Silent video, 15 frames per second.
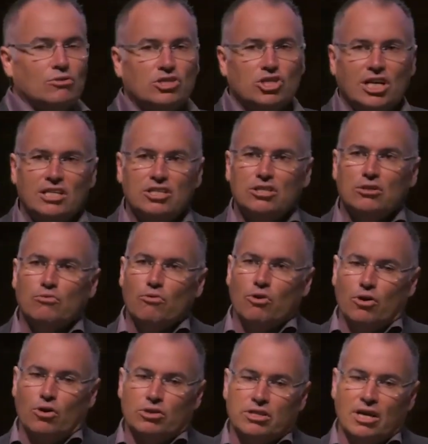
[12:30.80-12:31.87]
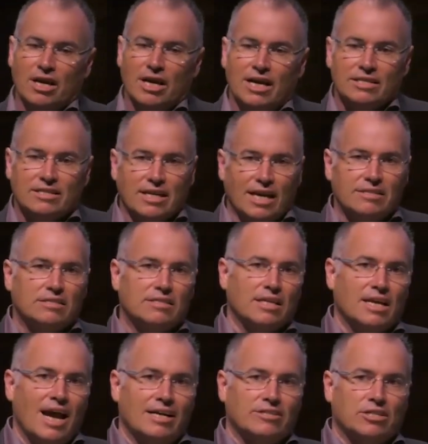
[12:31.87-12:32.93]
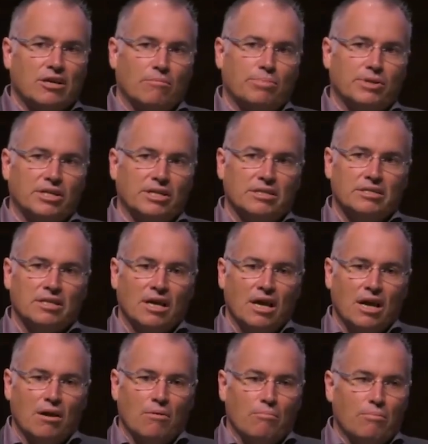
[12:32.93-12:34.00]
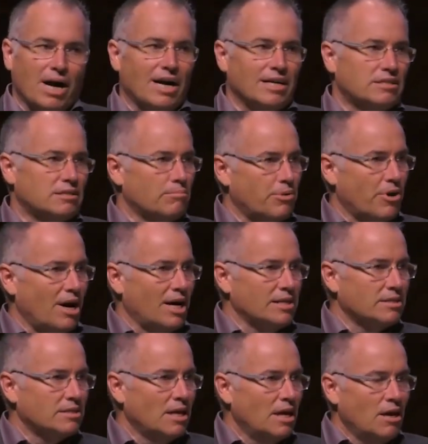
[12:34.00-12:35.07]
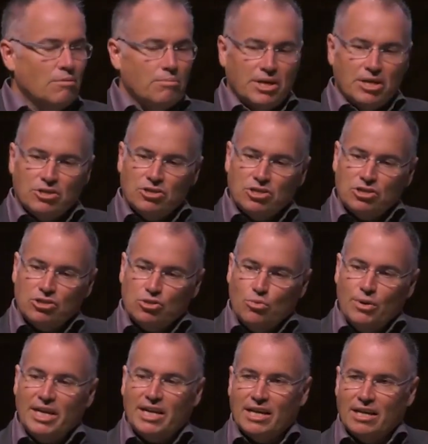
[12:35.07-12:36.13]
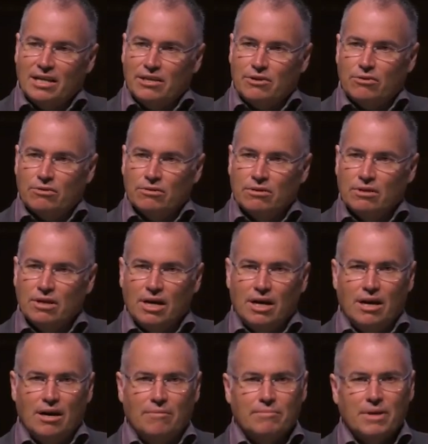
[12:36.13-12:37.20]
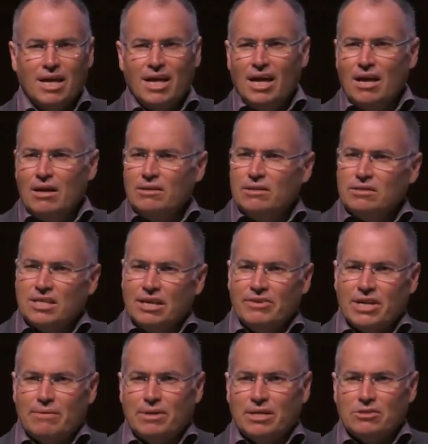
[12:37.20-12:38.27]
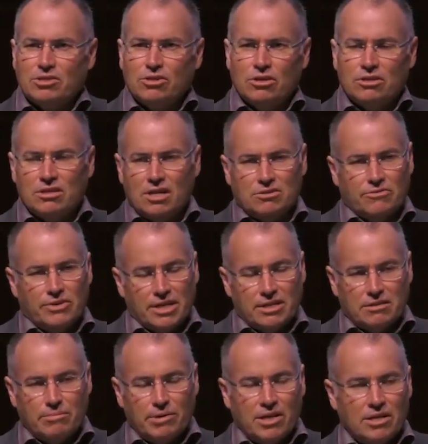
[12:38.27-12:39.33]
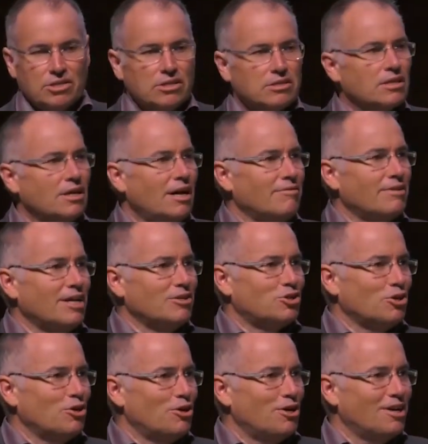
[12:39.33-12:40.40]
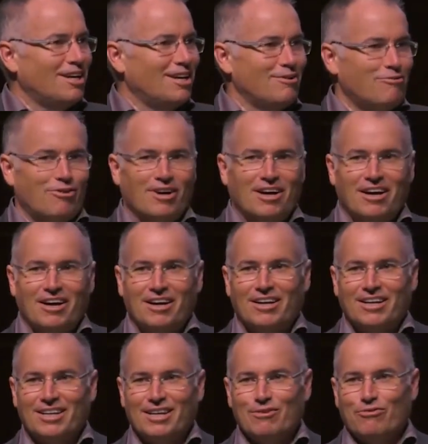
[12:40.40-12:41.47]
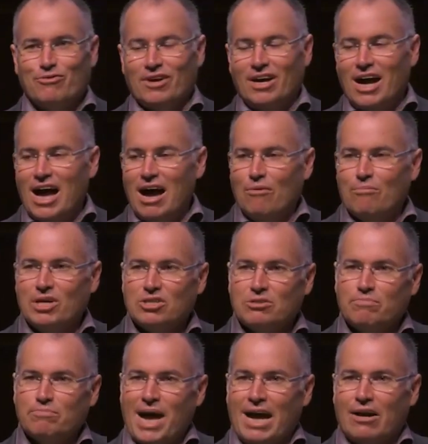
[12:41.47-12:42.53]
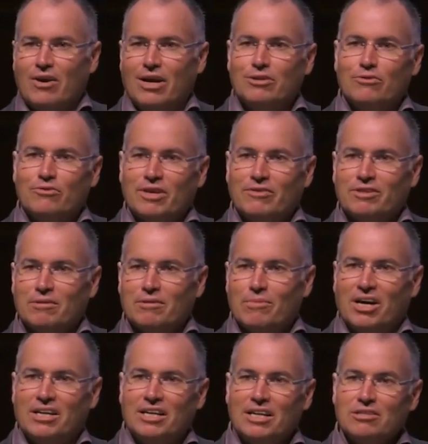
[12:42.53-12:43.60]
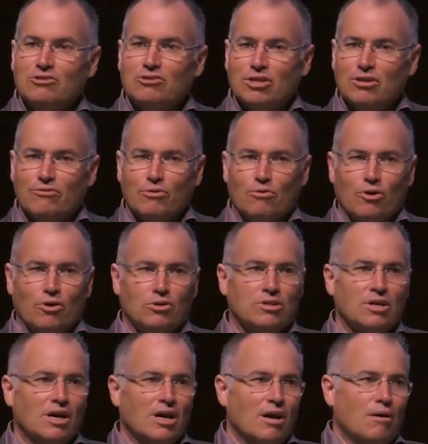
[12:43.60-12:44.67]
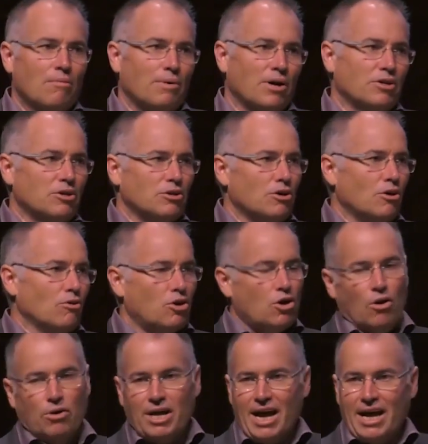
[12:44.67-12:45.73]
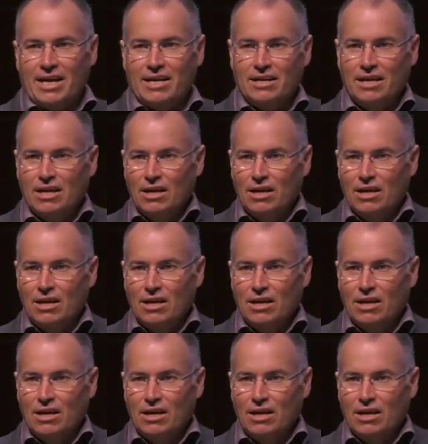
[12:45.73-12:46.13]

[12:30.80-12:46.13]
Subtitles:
to a changing world tends to catch companies by surprise, because you're just tweaking a little. David, I'm not sure, Dr. Ricketts, apologies. I'm not sure if how much background you've given them on history of the world, but Kodak